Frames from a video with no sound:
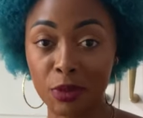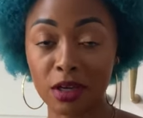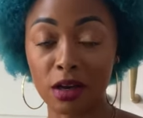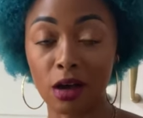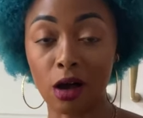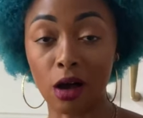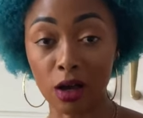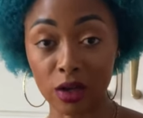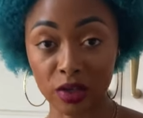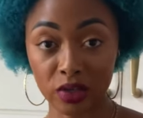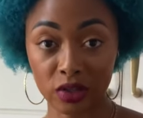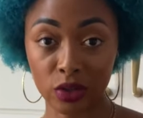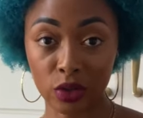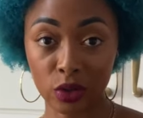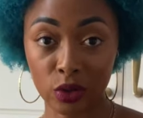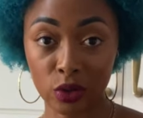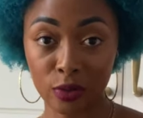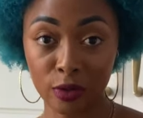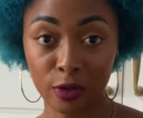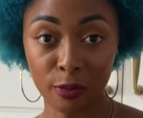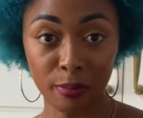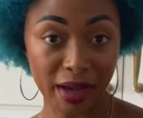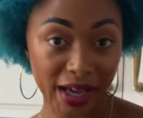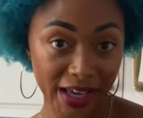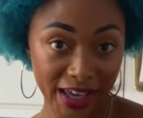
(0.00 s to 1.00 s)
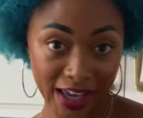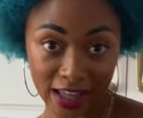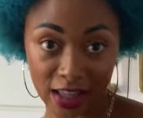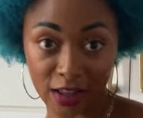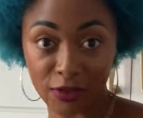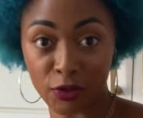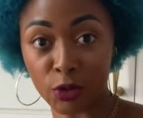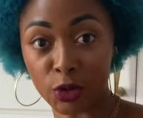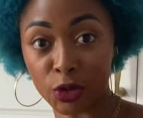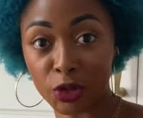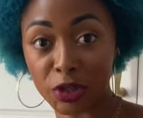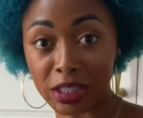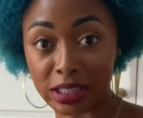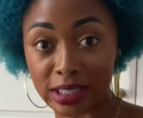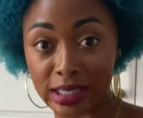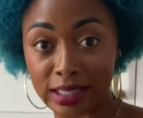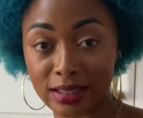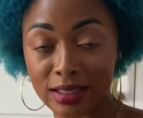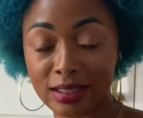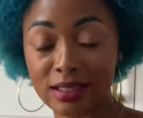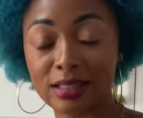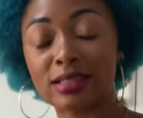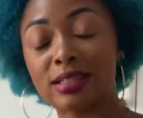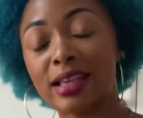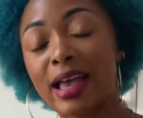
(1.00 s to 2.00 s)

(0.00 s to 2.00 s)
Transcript: also by California Closets,